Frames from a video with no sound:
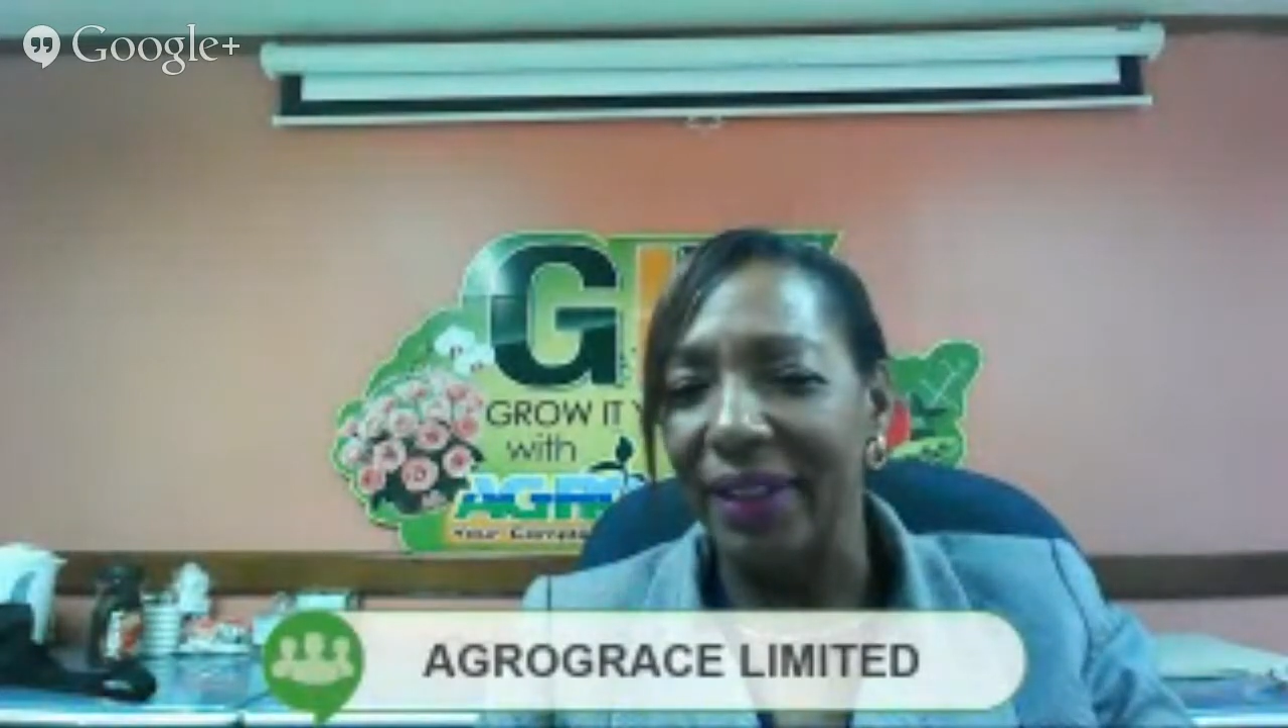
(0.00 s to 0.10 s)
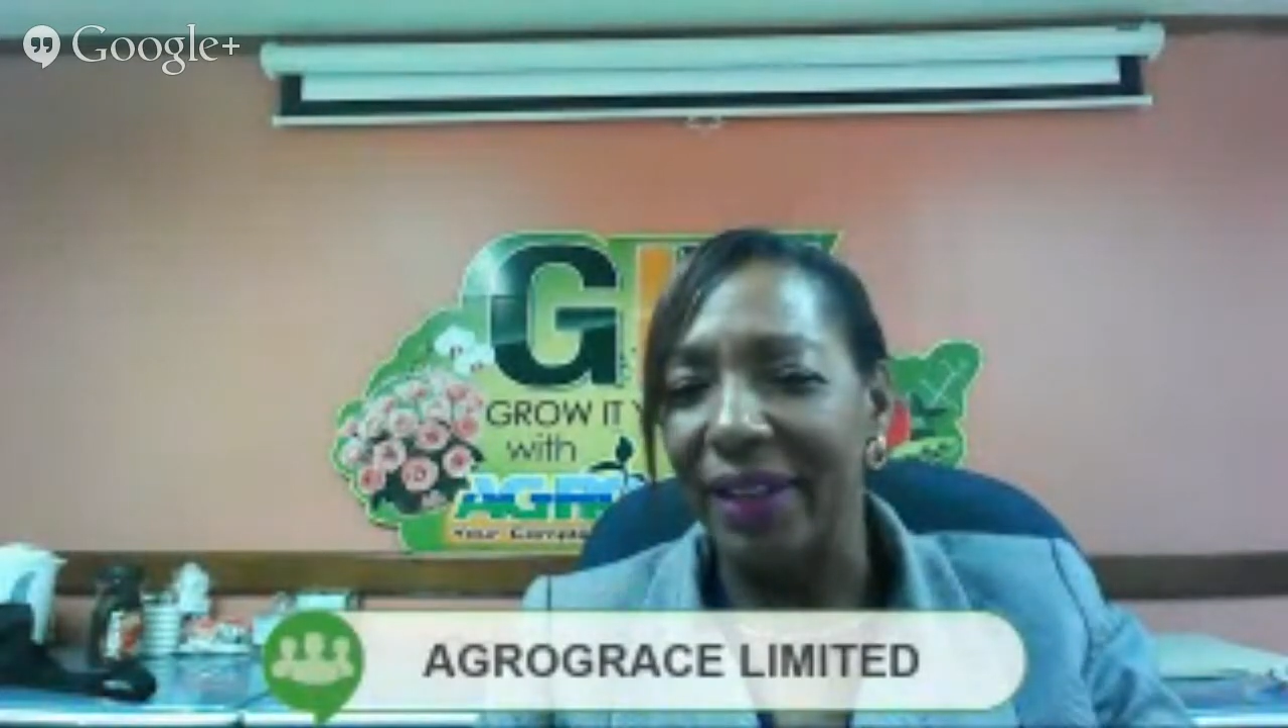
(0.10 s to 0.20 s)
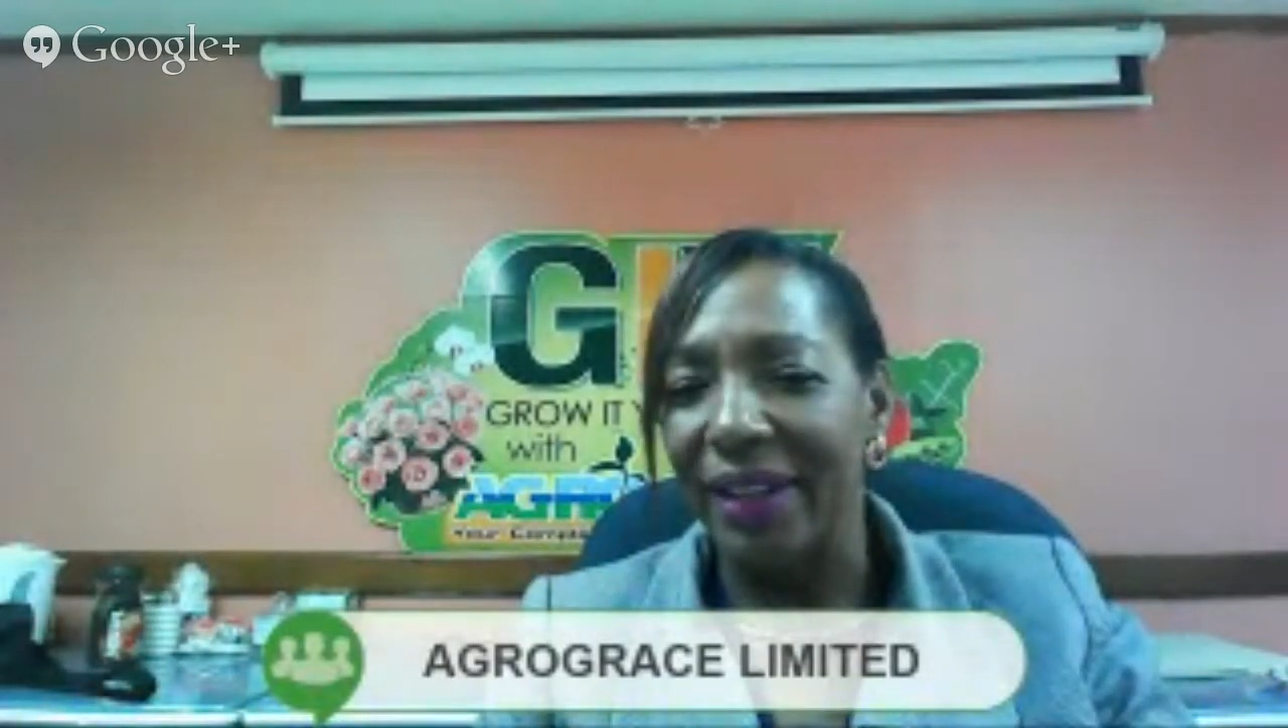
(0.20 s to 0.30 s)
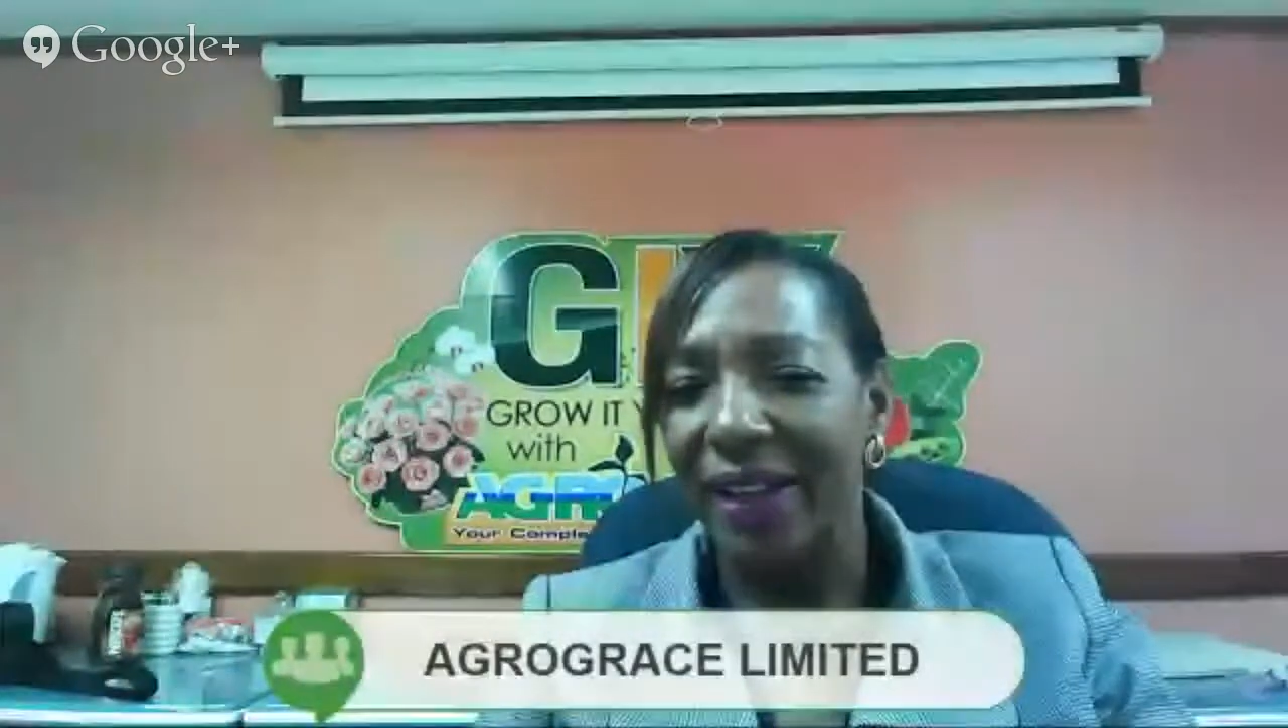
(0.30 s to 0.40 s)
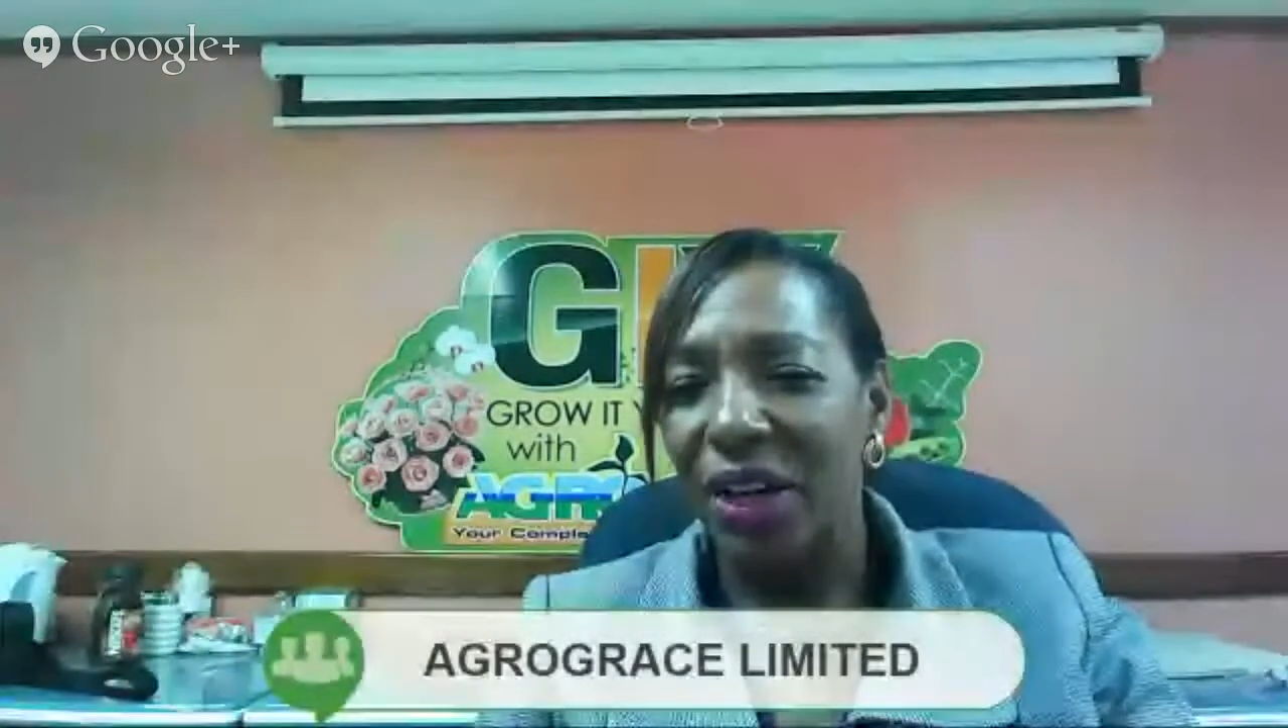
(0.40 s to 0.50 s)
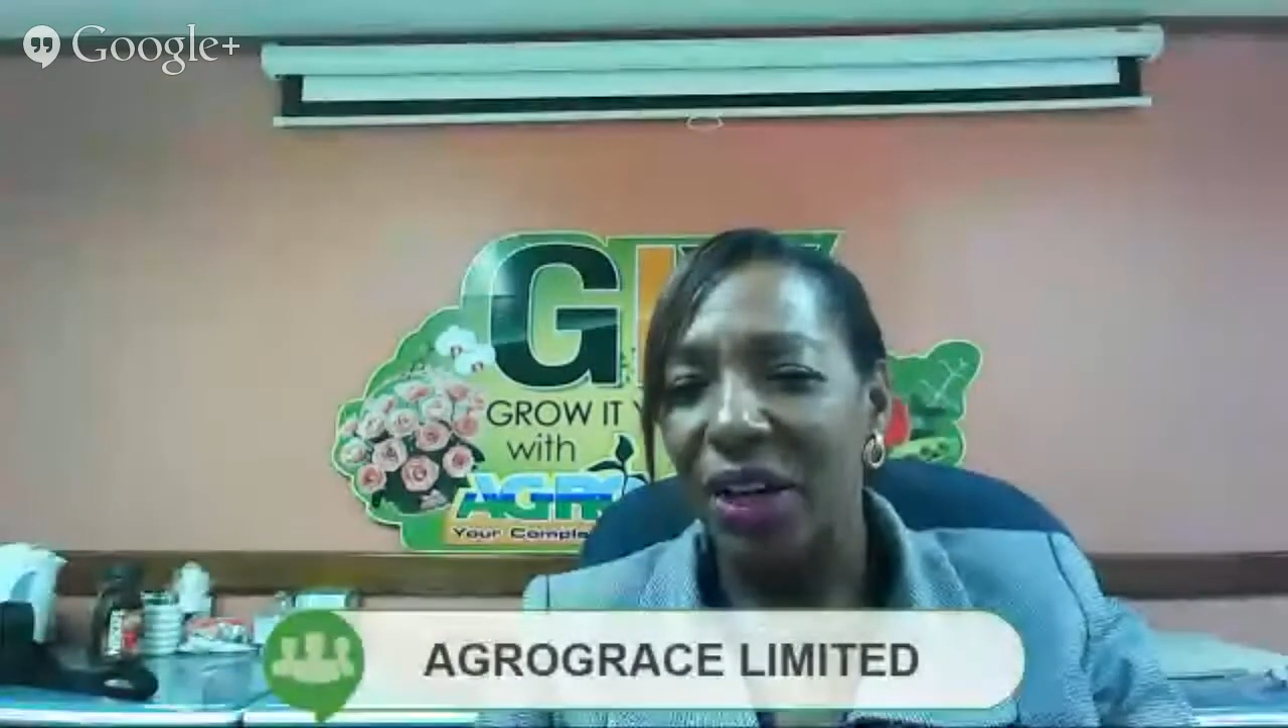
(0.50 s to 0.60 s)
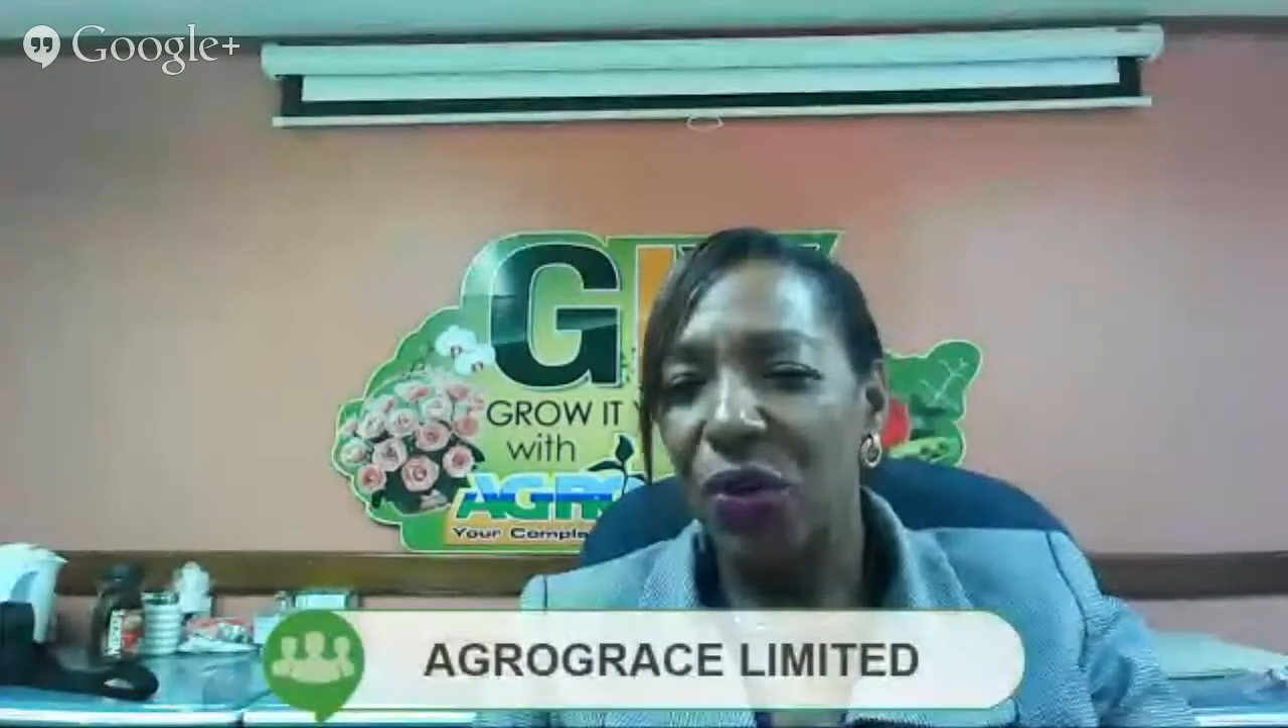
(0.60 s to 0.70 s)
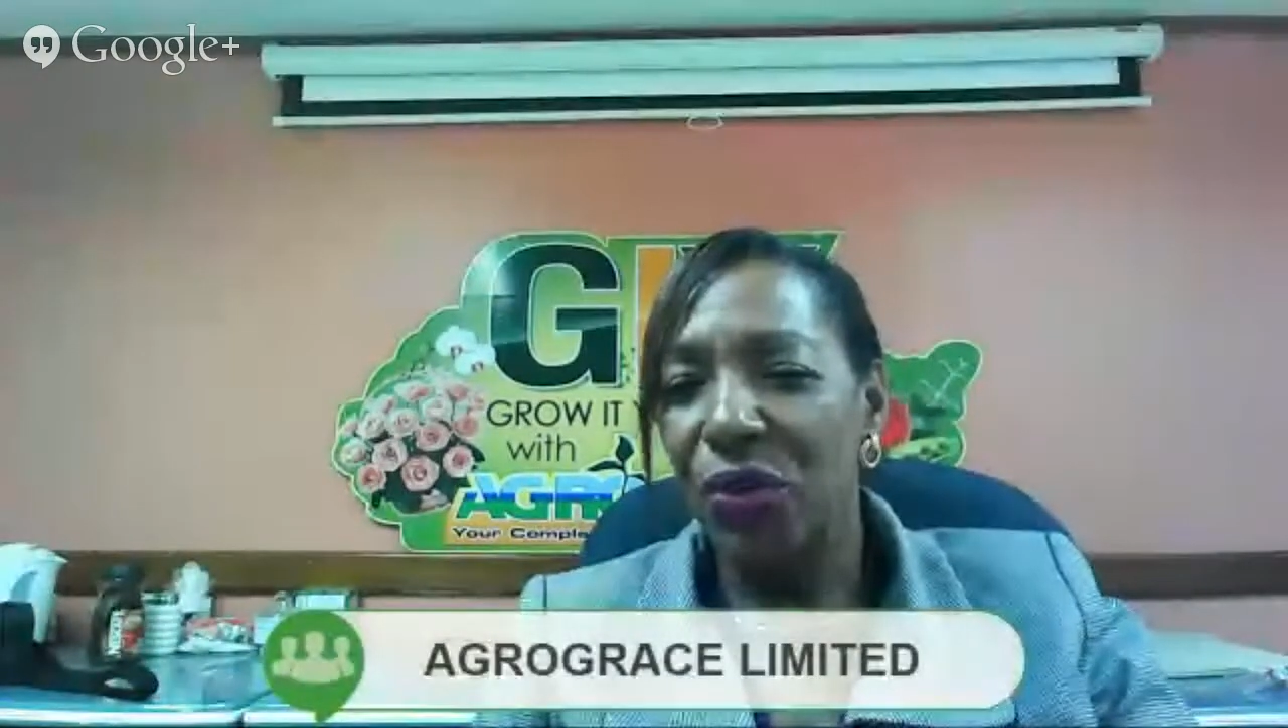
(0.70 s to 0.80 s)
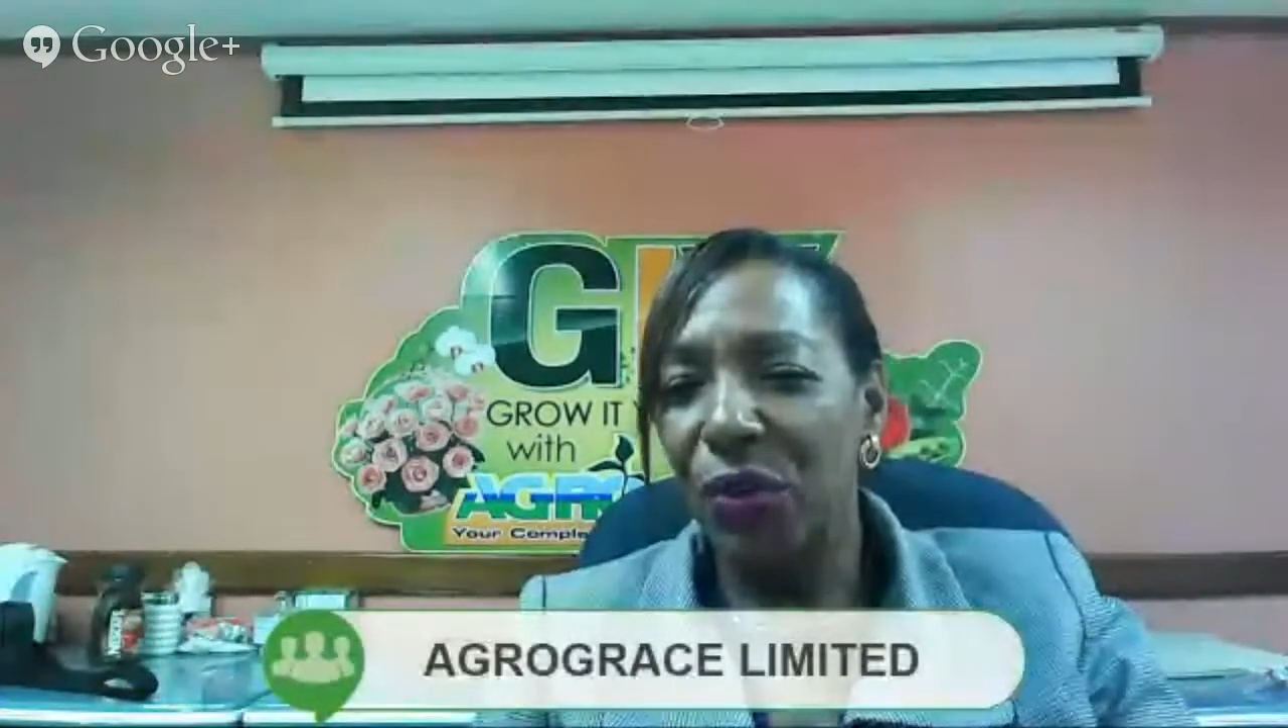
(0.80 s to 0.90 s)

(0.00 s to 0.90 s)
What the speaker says: Odine?